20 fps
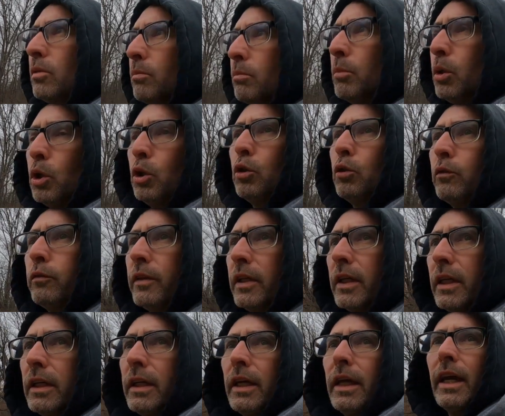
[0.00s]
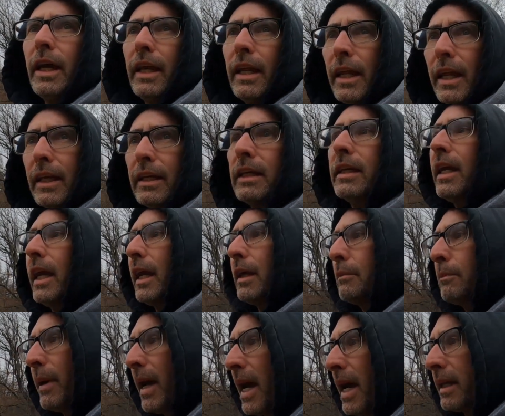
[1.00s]
moved, and then
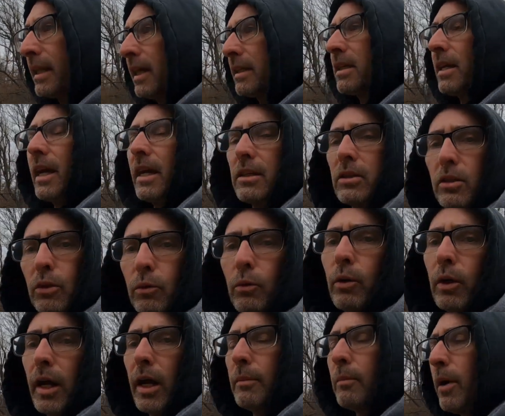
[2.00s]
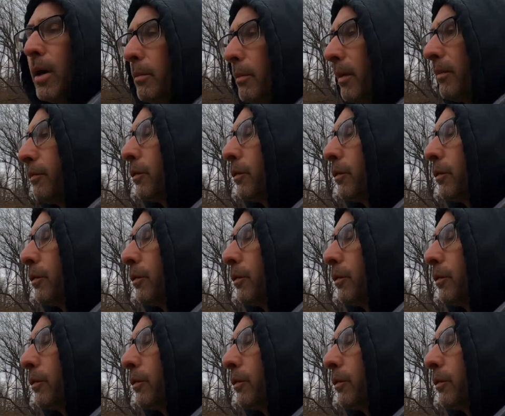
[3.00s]
came back. That's actually where I bought my